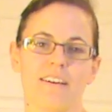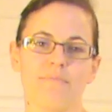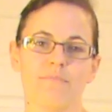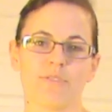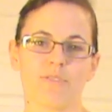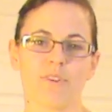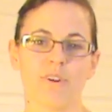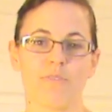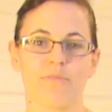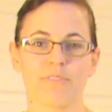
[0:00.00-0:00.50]

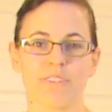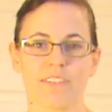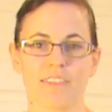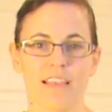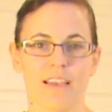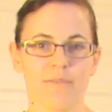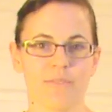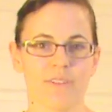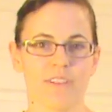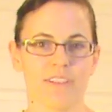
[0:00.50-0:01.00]
So hopefully
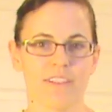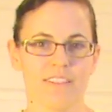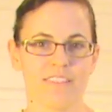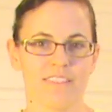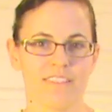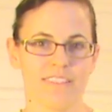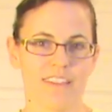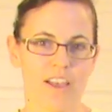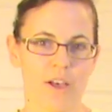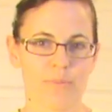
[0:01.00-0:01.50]
that will
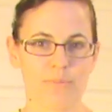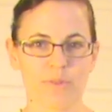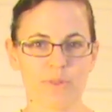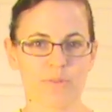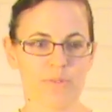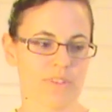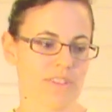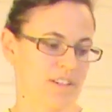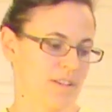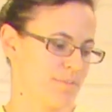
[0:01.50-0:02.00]
help you
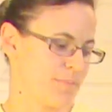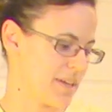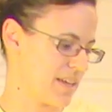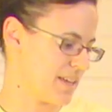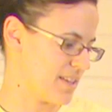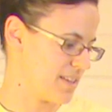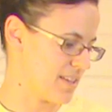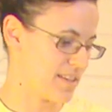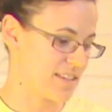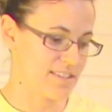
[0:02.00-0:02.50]
a little
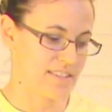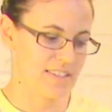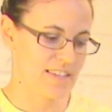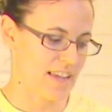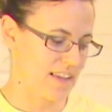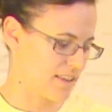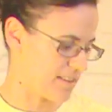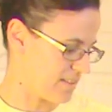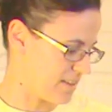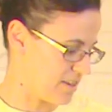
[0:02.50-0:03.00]
bit. It doesn't
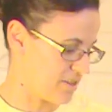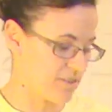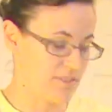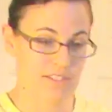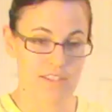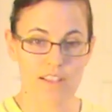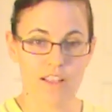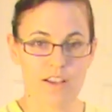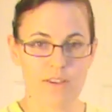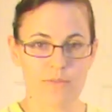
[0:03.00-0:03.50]
take near as
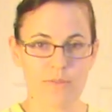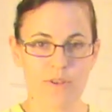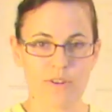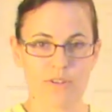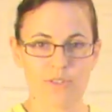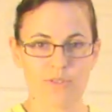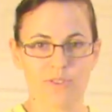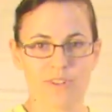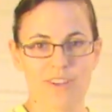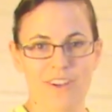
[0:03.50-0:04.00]
long when you're
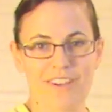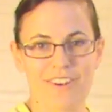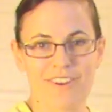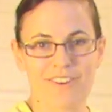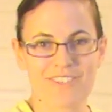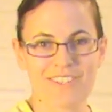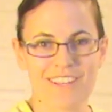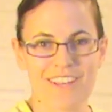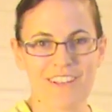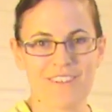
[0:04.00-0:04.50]
doing it on
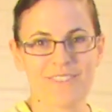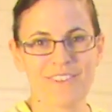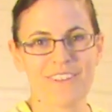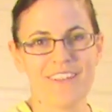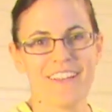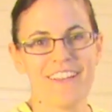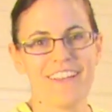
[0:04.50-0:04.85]
yourself.